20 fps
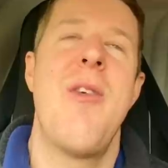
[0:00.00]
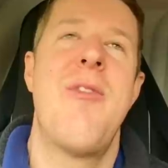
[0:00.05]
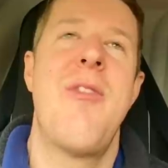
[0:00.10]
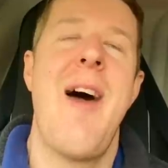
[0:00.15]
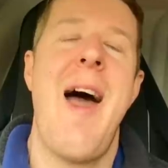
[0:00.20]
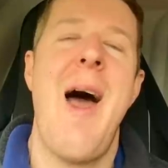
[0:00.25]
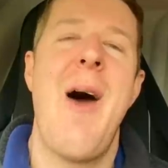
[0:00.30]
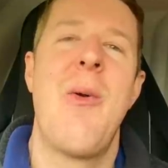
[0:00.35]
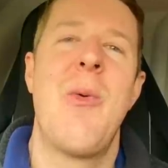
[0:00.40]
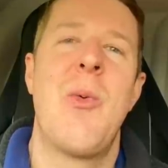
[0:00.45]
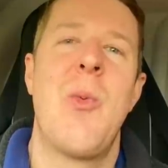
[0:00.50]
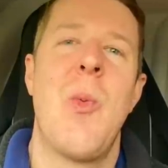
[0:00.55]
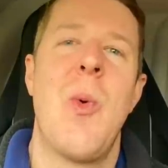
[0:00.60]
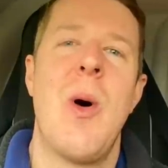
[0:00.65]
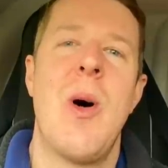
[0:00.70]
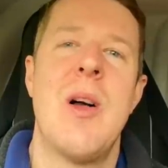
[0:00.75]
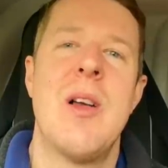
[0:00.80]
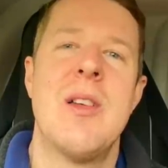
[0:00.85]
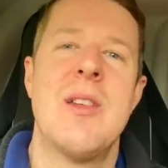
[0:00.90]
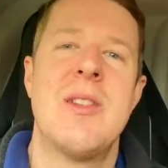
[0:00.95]
found
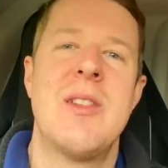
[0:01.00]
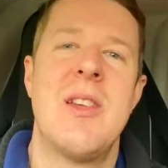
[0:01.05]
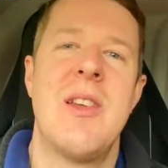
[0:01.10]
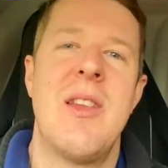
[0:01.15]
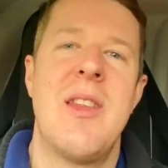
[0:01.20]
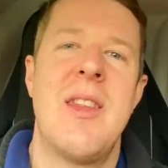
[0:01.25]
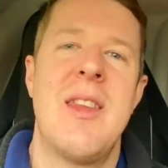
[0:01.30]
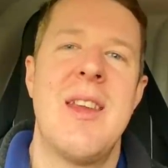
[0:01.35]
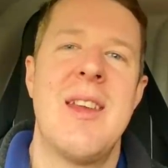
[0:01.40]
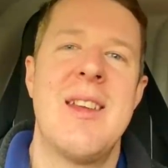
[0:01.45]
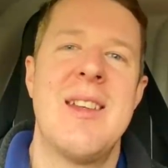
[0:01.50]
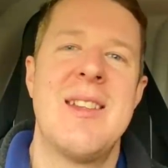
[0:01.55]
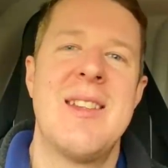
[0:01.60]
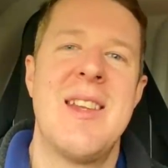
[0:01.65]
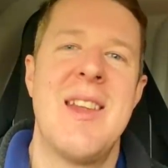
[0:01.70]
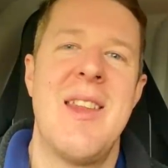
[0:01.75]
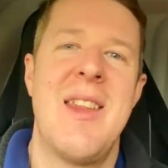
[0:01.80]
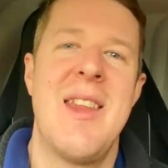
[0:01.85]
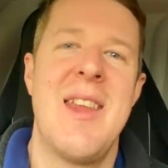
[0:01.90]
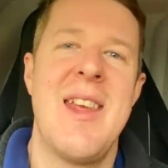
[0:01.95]
was that
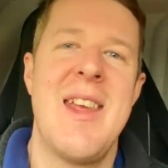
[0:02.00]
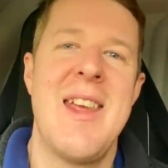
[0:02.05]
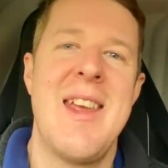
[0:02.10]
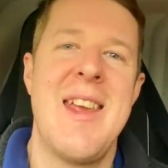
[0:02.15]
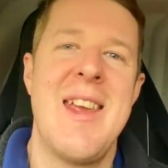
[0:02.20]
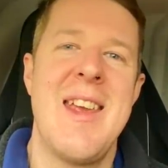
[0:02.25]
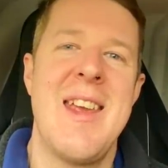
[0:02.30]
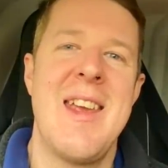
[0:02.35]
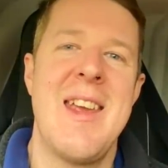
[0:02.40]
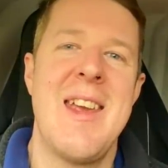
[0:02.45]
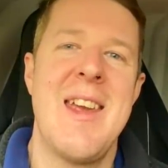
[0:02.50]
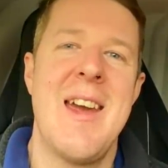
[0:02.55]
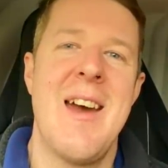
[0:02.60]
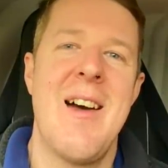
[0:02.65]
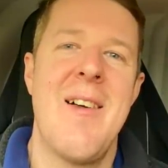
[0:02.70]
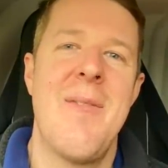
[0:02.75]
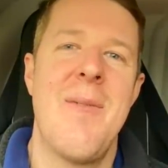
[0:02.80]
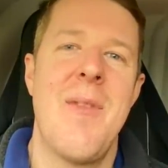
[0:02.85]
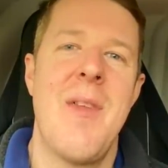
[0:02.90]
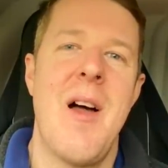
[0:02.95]
the
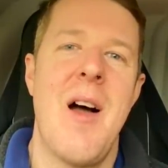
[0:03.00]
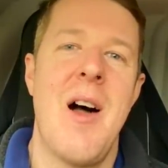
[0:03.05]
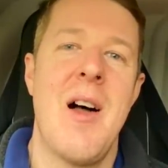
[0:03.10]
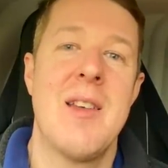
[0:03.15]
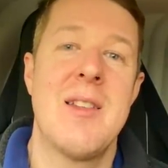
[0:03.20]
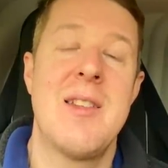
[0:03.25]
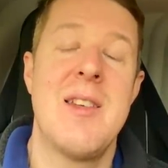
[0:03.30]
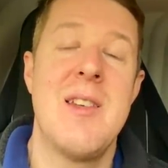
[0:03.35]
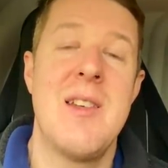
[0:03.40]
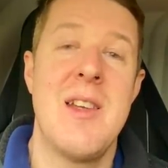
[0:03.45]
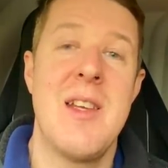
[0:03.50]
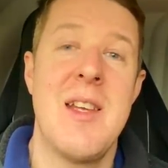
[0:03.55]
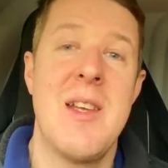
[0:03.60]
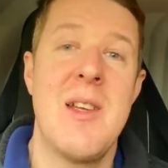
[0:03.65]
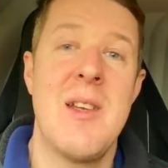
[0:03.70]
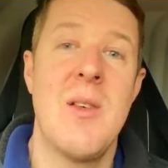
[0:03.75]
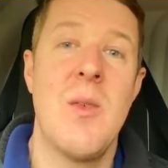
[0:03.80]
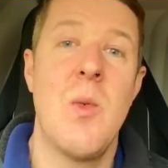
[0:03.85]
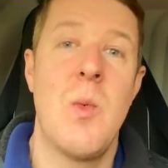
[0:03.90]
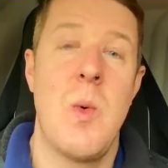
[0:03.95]

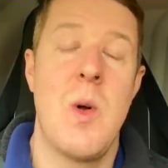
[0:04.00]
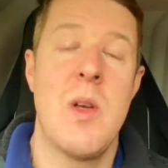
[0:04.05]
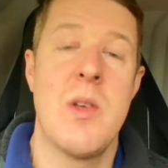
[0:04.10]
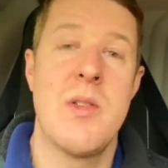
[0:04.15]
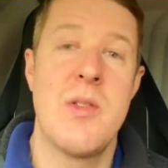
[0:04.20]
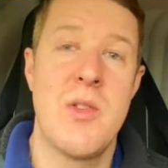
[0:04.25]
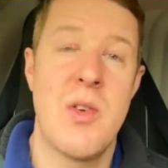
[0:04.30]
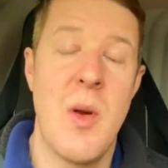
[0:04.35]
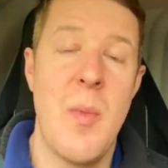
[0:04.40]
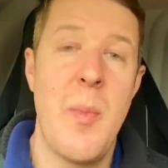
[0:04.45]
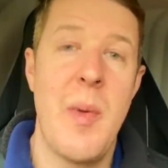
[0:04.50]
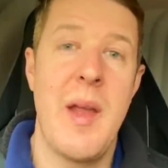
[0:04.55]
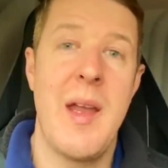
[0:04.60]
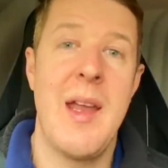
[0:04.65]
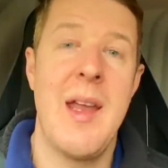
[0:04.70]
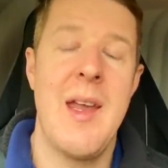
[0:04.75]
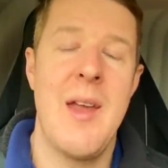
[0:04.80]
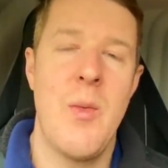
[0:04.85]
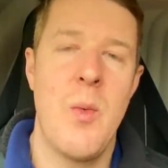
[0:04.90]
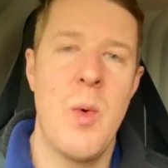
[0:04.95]
RCD was
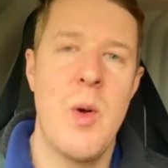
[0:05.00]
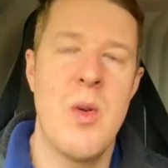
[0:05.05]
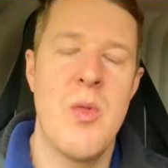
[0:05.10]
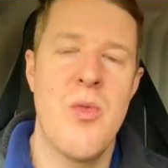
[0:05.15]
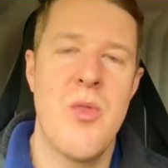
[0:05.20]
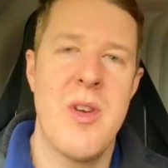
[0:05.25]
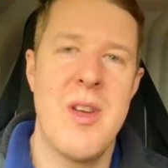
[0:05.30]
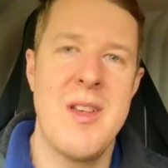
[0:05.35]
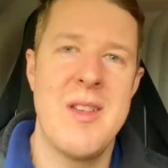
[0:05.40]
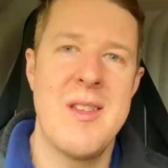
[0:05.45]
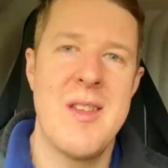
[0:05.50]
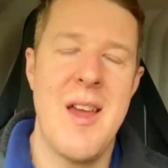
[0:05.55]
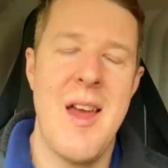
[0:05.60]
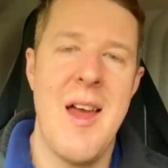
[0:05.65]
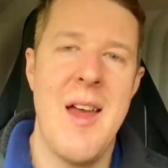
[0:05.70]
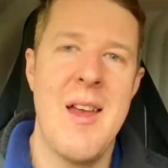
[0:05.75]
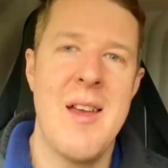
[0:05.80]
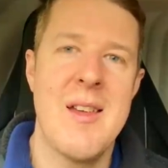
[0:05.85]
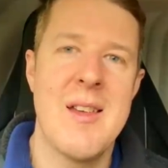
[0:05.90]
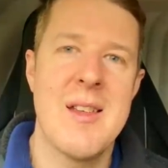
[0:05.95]
tripping, it wouldn't
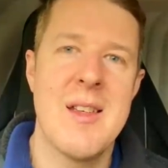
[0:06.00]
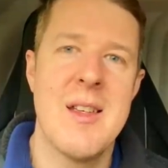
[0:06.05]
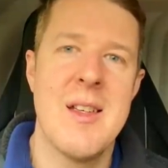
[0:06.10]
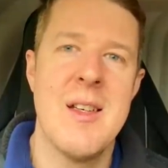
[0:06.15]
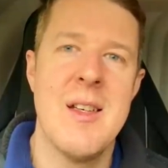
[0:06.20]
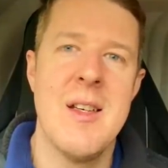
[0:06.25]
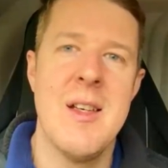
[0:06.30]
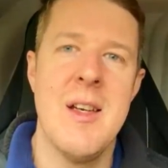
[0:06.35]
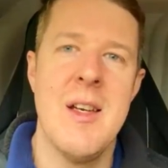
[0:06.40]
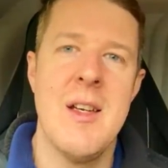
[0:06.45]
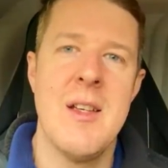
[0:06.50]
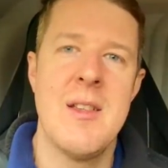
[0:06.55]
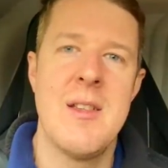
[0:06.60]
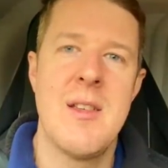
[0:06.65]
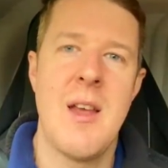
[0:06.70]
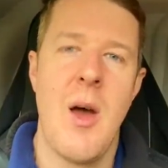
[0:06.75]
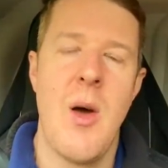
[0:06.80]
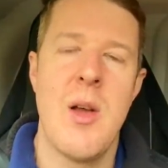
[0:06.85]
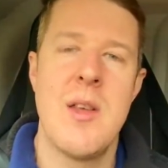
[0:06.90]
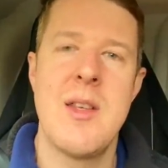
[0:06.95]
reset.
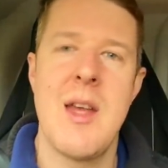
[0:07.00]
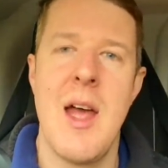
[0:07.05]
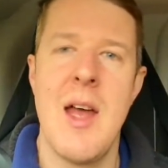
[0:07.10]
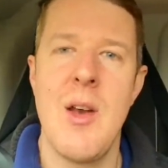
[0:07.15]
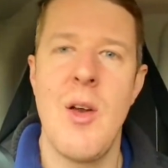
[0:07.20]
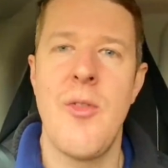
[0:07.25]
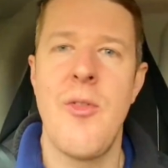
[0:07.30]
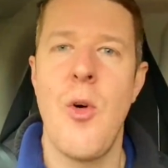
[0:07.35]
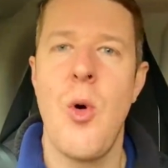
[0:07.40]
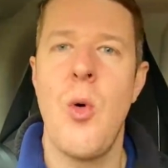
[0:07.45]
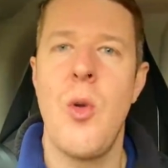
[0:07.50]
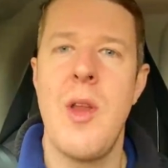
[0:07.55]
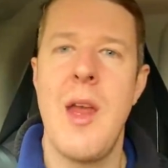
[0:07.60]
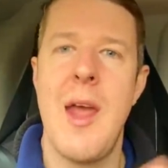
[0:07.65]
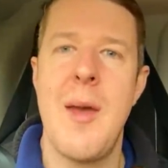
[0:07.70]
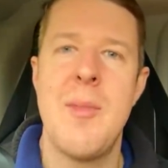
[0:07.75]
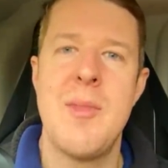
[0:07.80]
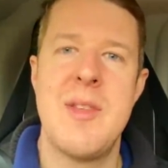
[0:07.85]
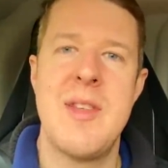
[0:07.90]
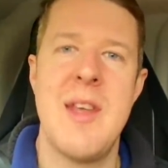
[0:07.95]
So I turned off all the
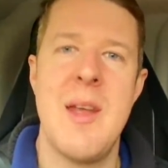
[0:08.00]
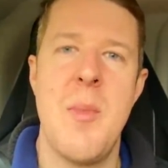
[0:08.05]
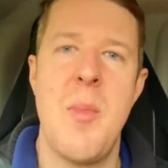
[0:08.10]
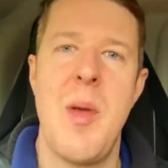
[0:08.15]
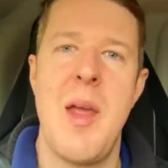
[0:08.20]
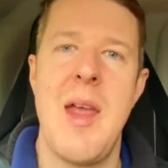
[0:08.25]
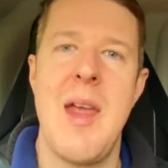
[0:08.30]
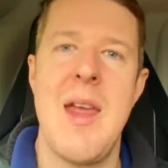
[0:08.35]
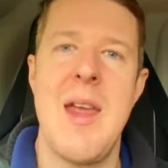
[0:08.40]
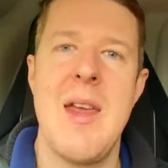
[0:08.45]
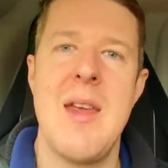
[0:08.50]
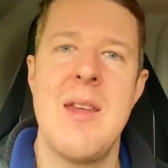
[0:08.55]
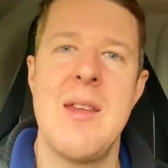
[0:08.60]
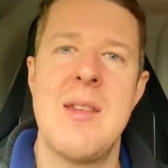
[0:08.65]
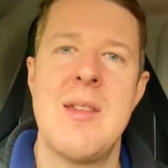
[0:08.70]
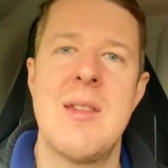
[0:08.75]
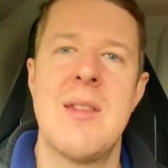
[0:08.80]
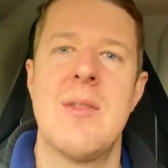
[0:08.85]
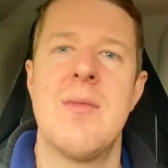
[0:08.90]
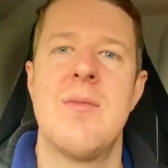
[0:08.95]

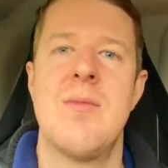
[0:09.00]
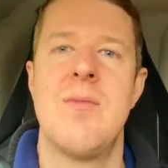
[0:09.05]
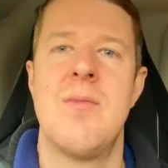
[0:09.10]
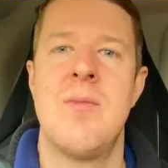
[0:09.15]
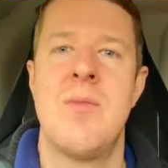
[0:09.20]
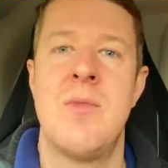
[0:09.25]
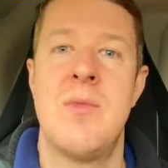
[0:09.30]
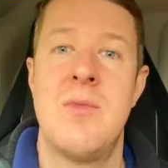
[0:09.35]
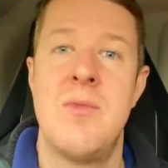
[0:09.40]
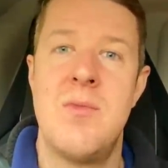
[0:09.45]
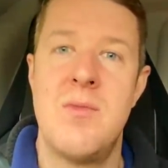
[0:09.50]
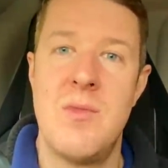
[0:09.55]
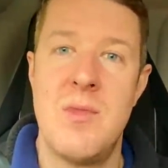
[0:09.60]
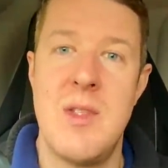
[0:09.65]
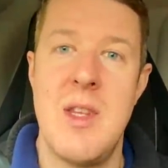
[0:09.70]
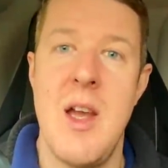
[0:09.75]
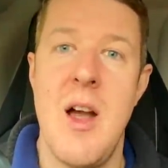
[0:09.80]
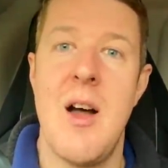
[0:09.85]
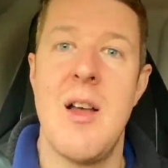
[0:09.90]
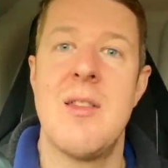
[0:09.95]
MCBs,
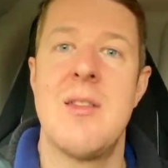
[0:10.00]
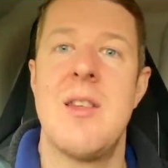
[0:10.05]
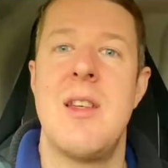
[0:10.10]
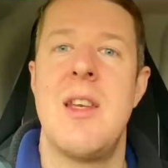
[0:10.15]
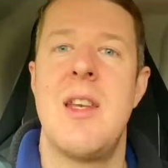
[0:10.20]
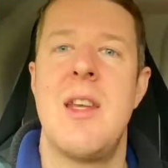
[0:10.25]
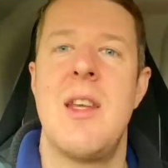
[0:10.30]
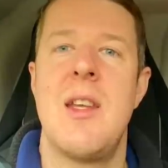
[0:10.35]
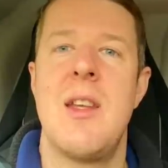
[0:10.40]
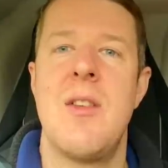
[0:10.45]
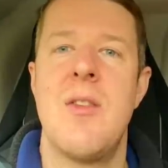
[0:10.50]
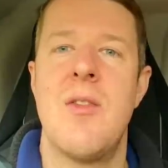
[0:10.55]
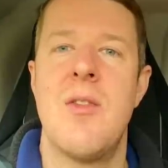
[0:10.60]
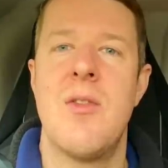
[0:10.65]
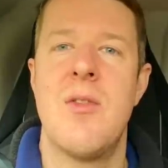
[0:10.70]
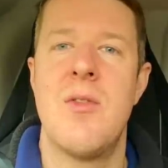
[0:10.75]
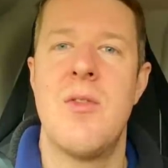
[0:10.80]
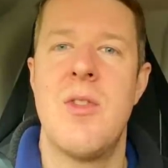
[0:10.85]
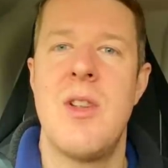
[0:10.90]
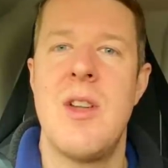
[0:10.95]
the RCD
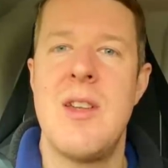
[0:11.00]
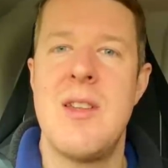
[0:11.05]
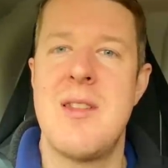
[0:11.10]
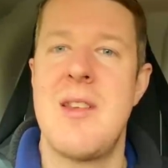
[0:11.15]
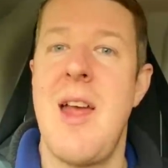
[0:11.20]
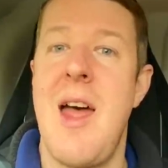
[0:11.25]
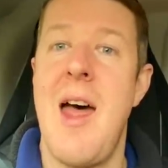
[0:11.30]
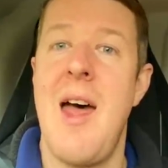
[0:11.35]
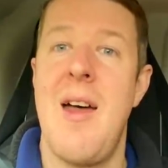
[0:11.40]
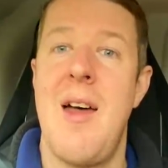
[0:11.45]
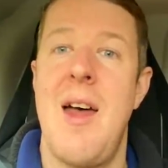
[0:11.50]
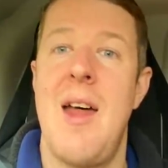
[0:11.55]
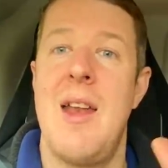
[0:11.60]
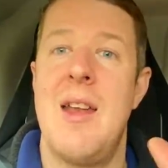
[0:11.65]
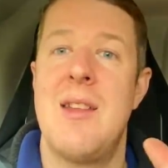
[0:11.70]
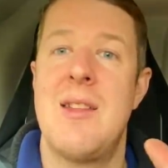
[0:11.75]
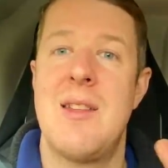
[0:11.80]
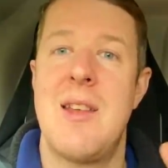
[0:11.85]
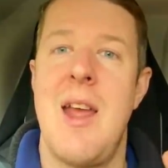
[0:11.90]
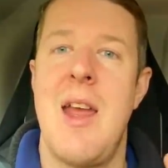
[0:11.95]
reset and
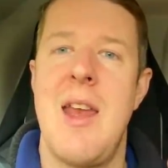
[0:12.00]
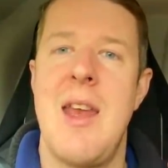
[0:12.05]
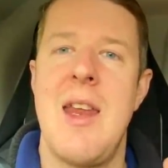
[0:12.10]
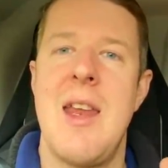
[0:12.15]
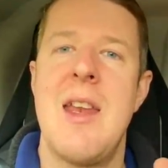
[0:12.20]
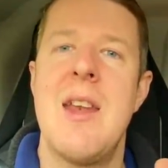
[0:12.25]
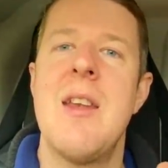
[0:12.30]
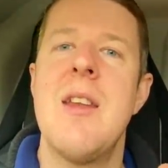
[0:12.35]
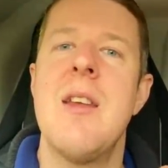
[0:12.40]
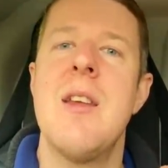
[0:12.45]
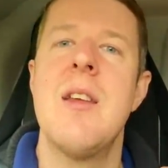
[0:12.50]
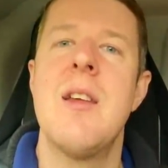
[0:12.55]
it stayed in.